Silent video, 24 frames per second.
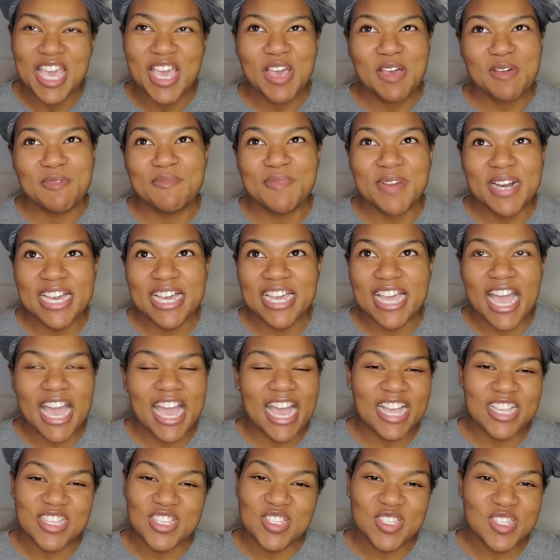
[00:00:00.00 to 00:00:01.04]
But I
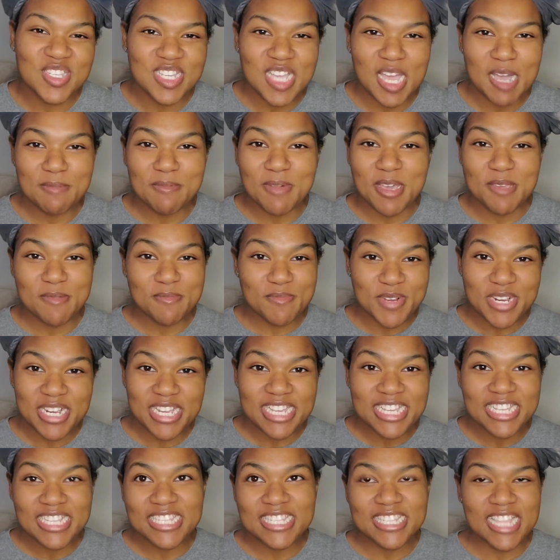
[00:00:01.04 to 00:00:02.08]
actually took out my
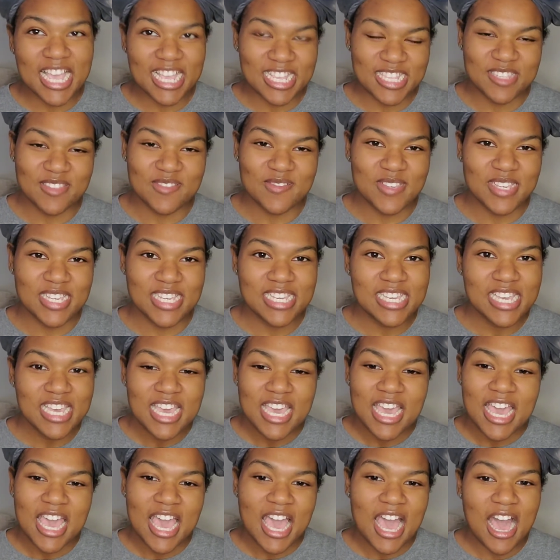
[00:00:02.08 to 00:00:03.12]
braids last week,
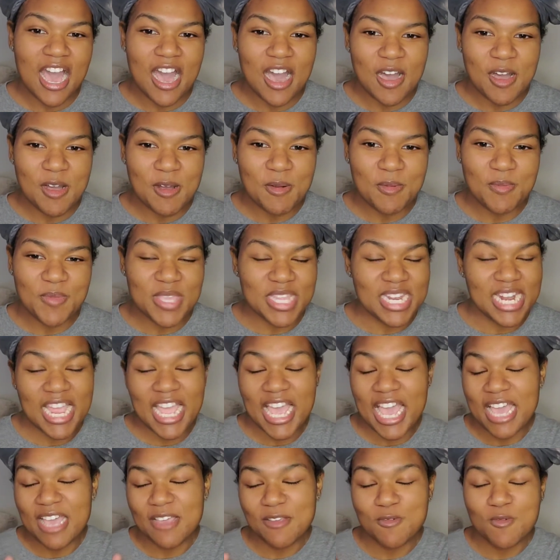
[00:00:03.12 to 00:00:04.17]
and
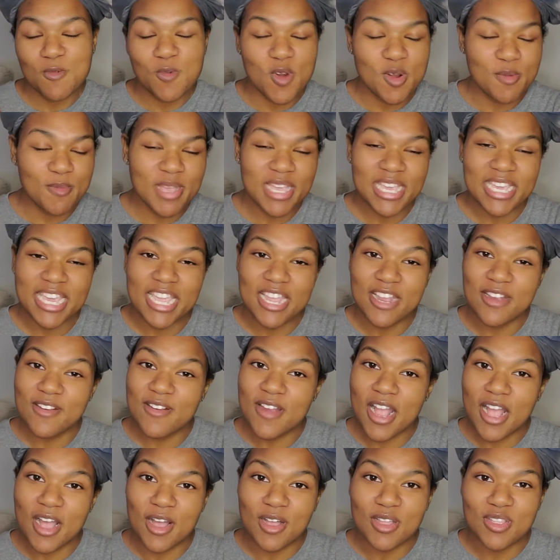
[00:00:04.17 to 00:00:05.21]
I wore my hair
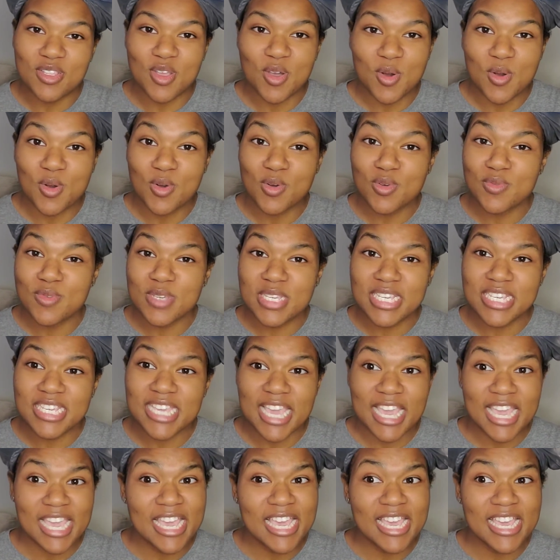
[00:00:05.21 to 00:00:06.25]
out the whole week,
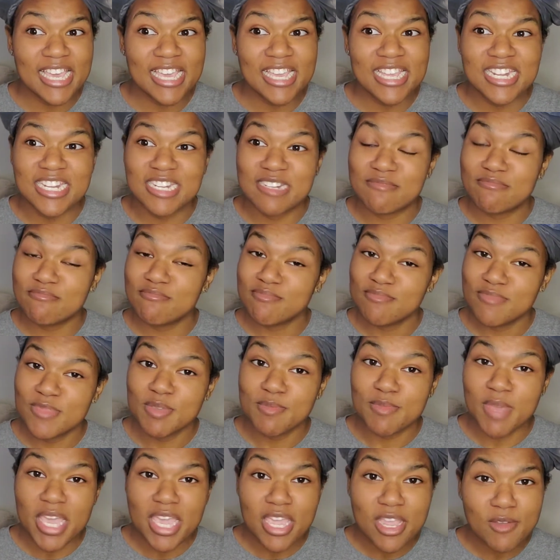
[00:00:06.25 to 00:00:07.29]
and
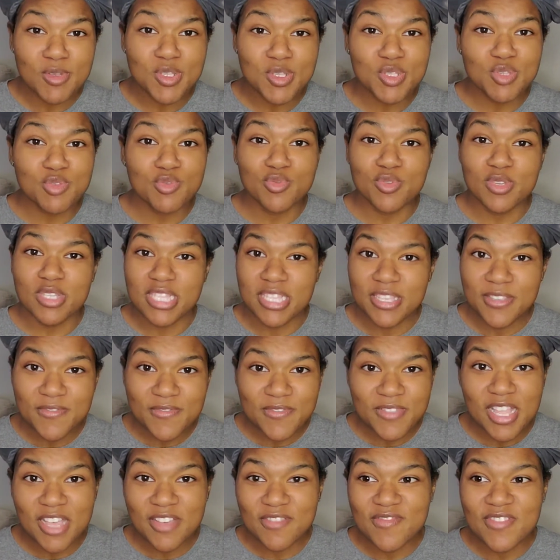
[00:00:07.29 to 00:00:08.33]
my hair was really
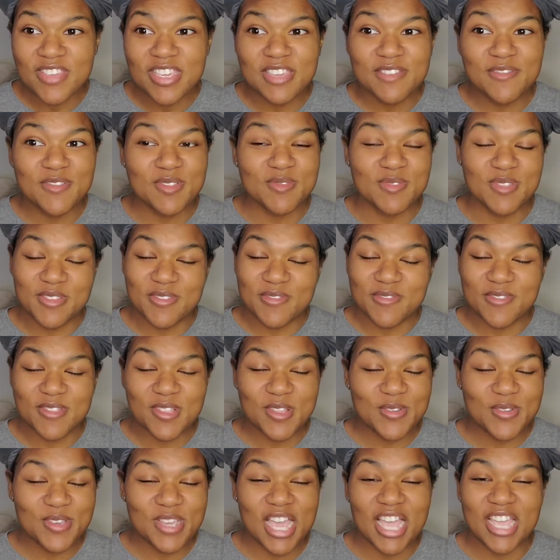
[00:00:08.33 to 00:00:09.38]
fluffy. It was really
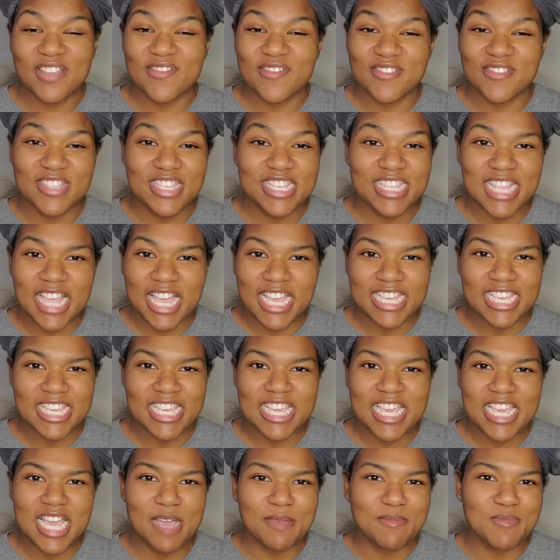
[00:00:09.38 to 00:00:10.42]
flowy. I really like it.
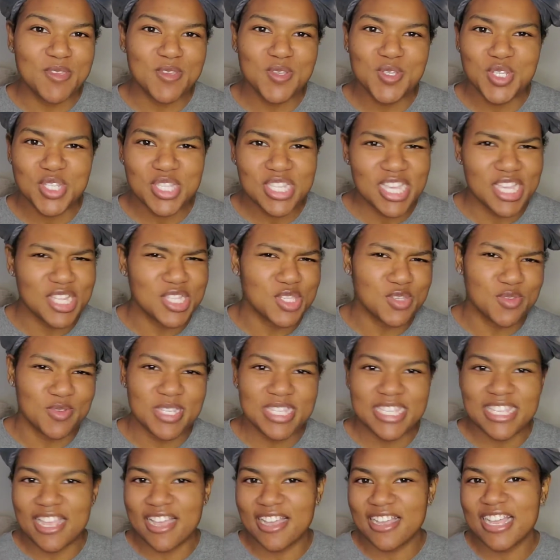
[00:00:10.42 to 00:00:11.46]
I'm usually a twist
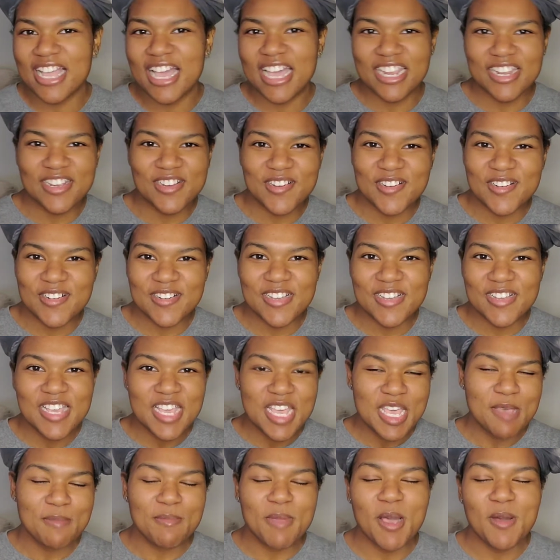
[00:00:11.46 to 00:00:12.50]
out kind of girl,
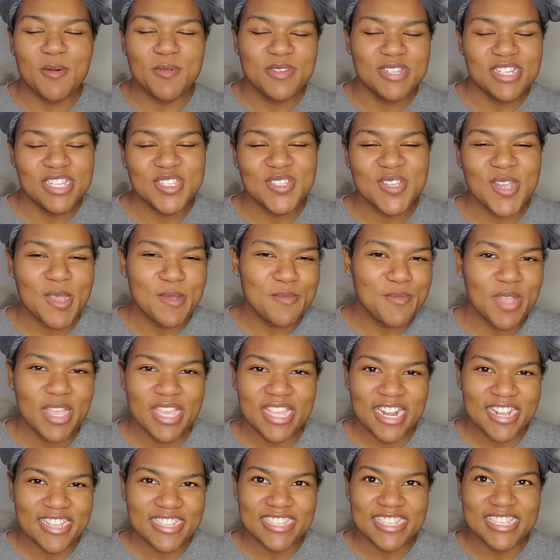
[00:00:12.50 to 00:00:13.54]
but I want to try braid
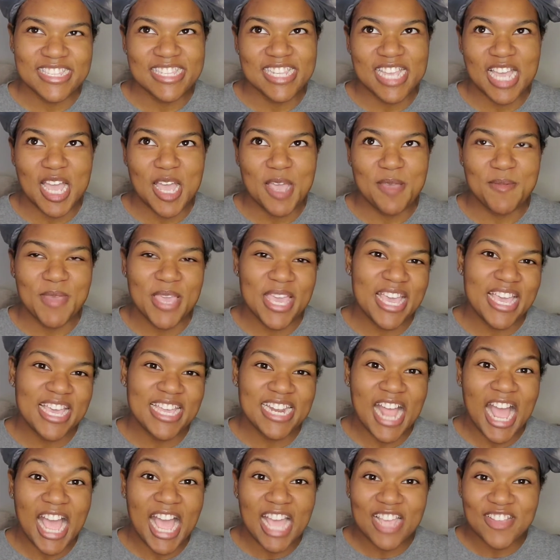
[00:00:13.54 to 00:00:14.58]
outs this time, and I